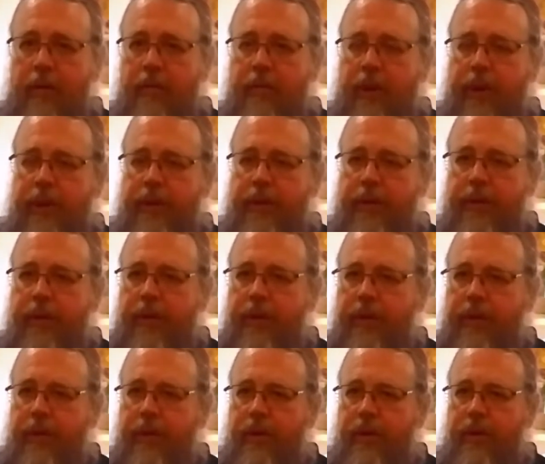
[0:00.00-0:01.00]
but
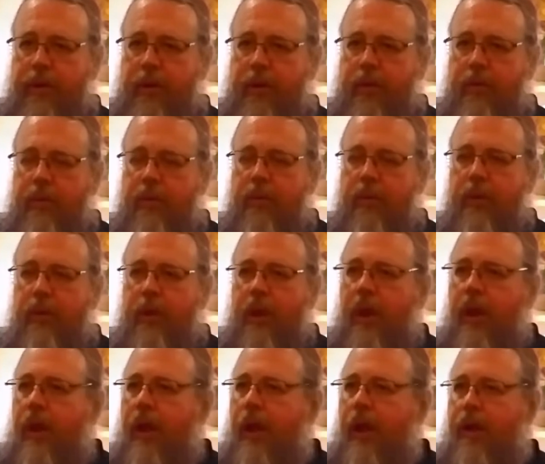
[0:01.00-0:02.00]
uh, who
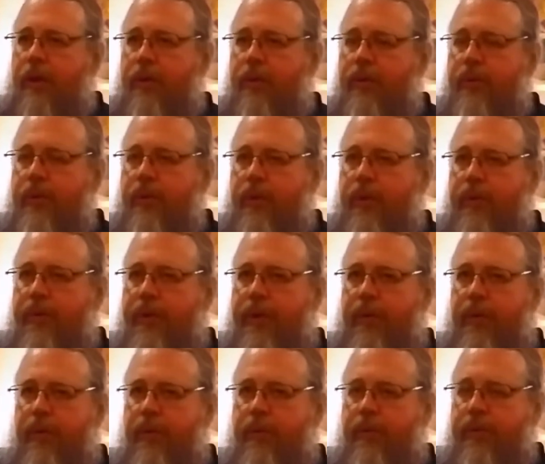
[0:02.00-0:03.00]
I don't know if they
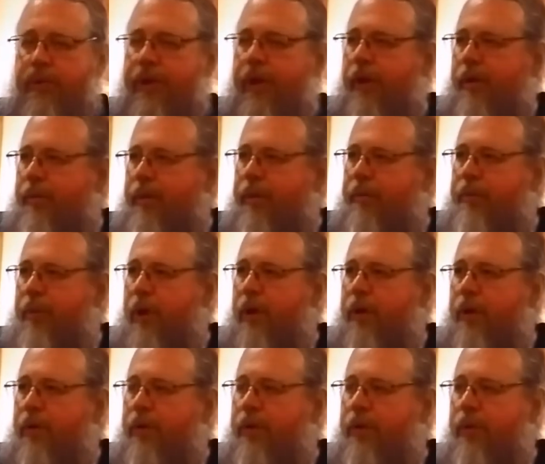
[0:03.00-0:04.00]
were celibate
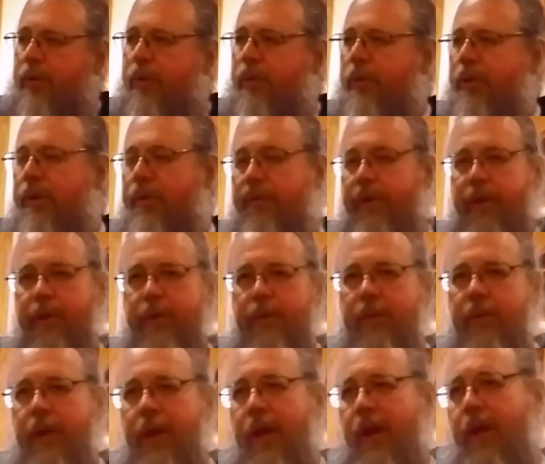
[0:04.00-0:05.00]
monks or if they,
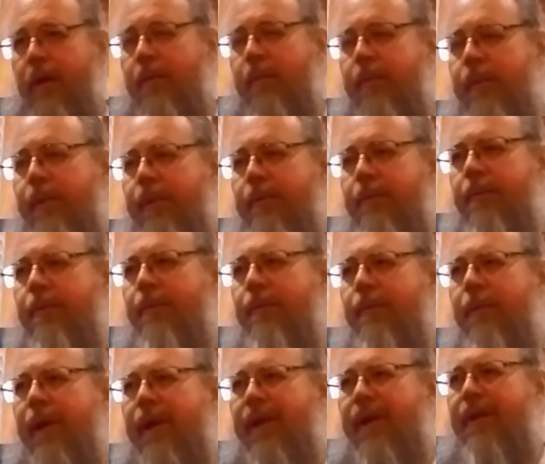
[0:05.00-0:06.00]
but
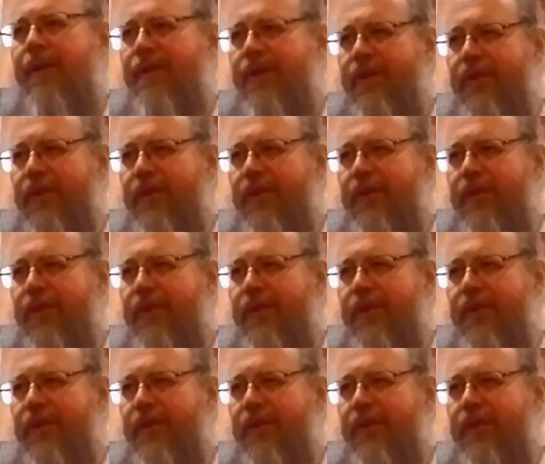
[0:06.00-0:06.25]
my guess